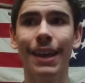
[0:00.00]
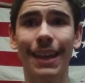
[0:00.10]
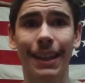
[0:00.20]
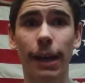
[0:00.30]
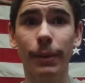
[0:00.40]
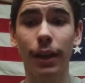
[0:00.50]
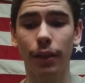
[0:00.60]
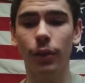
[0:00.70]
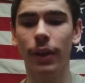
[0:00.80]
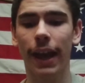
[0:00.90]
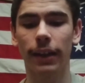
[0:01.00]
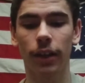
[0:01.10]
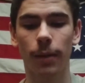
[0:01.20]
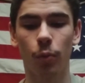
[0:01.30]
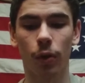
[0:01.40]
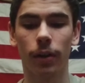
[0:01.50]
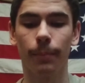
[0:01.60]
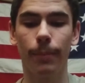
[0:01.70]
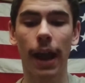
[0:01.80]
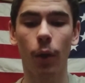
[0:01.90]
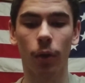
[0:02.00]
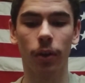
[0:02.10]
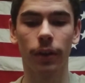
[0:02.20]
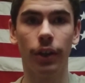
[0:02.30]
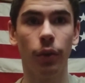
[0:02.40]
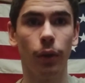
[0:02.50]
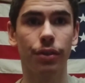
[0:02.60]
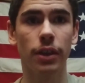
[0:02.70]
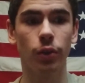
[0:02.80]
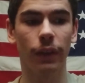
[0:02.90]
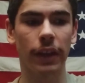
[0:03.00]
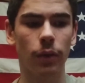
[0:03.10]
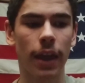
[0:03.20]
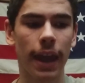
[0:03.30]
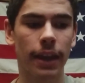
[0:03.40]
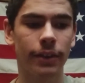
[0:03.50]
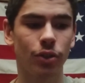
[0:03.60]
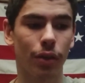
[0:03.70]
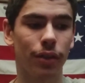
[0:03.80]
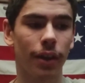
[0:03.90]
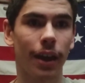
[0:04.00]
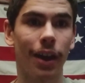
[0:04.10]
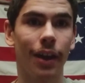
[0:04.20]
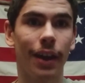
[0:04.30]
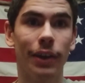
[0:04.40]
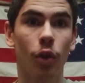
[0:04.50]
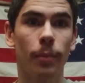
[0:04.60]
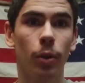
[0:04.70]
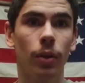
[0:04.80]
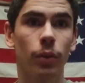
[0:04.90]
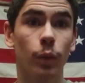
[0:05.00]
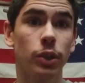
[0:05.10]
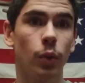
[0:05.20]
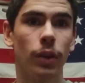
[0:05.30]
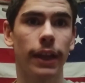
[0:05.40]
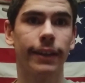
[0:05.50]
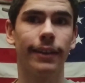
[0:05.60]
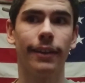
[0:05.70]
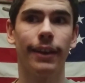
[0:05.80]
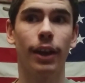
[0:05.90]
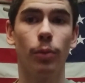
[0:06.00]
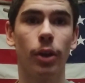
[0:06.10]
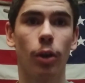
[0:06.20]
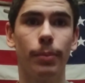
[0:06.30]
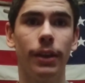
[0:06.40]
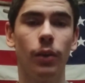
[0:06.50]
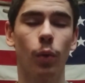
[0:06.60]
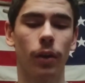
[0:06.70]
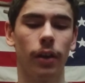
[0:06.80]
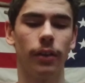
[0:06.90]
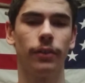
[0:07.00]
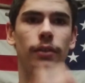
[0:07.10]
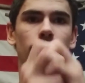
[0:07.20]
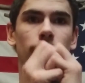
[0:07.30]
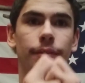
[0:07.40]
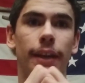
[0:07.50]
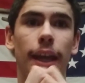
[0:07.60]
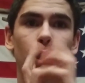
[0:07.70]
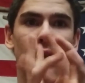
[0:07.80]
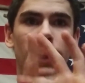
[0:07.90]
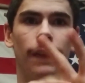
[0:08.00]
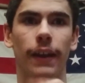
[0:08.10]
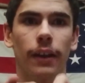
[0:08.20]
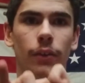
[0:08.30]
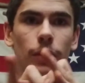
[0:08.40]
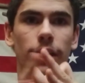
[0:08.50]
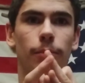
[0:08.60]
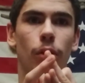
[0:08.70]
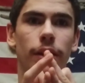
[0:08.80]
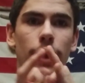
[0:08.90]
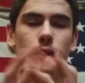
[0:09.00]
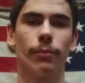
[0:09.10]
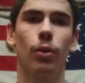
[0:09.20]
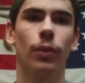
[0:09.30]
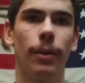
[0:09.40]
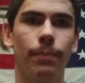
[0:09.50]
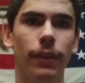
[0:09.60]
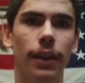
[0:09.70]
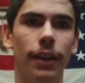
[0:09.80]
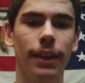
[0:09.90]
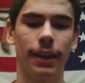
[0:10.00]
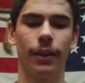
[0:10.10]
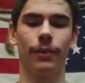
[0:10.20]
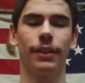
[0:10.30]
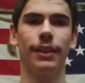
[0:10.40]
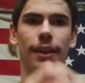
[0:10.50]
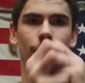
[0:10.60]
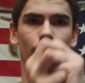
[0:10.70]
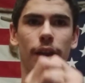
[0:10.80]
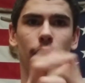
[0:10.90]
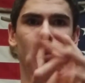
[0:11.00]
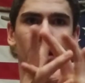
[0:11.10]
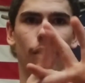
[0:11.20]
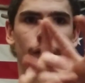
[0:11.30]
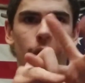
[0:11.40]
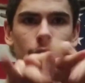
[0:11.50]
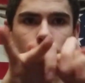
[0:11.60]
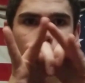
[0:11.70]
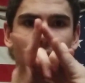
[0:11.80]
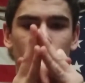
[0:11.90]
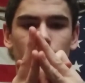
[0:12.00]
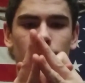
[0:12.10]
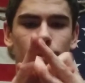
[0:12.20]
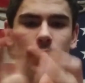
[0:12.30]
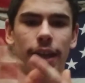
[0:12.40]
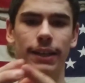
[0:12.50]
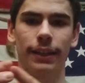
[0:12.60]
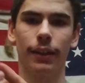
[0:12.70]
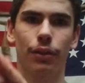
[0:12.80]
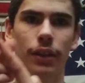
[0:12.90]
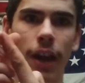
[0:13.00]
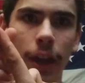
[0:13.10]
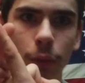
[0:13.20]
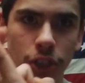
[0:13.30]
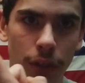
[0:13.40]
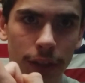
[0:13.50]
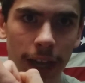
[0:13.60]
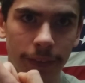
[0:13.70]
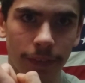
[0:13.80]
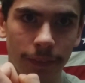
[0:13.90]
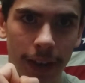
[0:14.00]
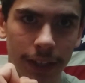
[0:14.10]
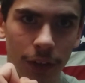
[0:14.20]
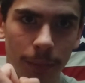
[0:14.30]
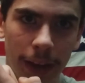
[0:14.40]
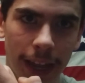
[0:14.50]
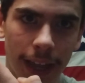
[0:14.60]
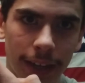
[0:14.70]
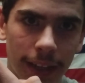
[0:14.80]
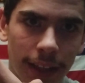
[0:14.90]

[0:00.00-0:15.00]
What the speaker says: And that means you can add a lot more power to a sigil than you can just a normal ritual like an LBRP or a hand sign thing like the broadcasting program. Now, those hand signs aren't very good because I've been protecting this cut, which is kind of infected on my hand.